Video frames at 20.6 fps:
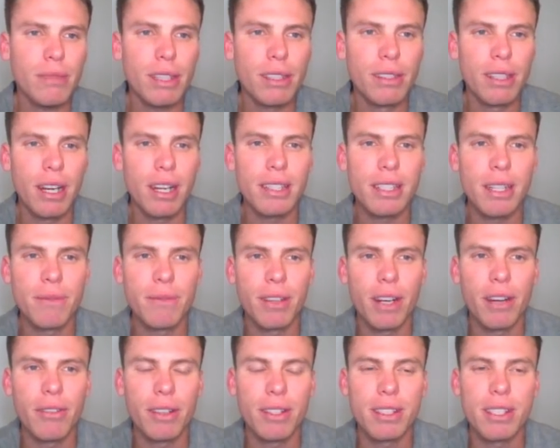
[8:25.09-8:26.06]
Uh, team
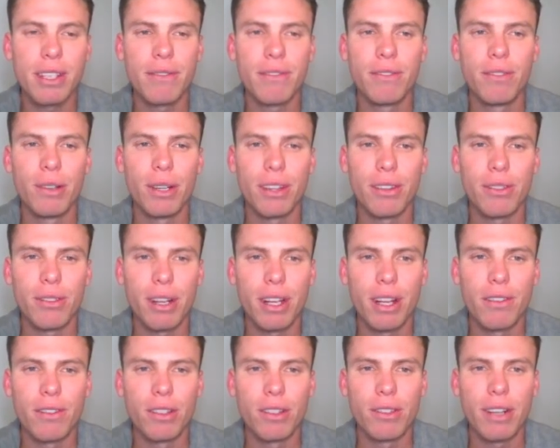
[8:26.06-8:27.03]
5, I've got 743
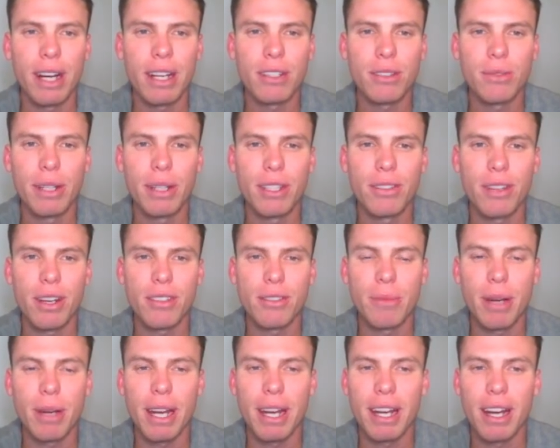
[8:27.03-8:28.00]
overall rank, 20 trades
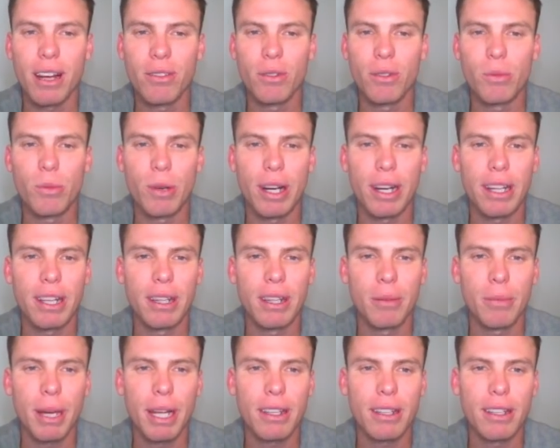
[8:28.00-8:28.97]
remaining, 101 in the
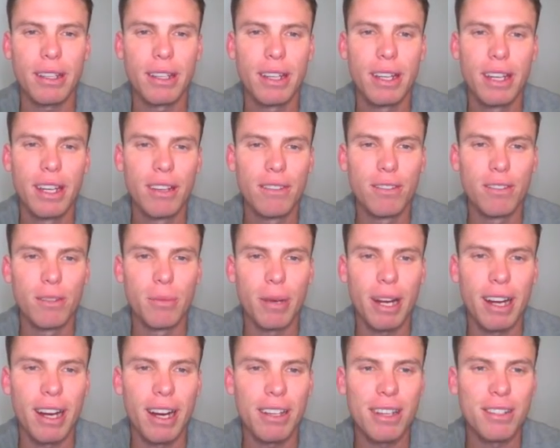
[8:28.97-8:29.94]
bank for my
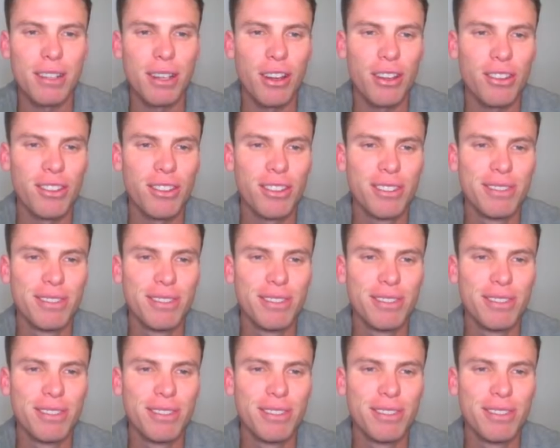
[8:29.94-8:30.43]
house hurts.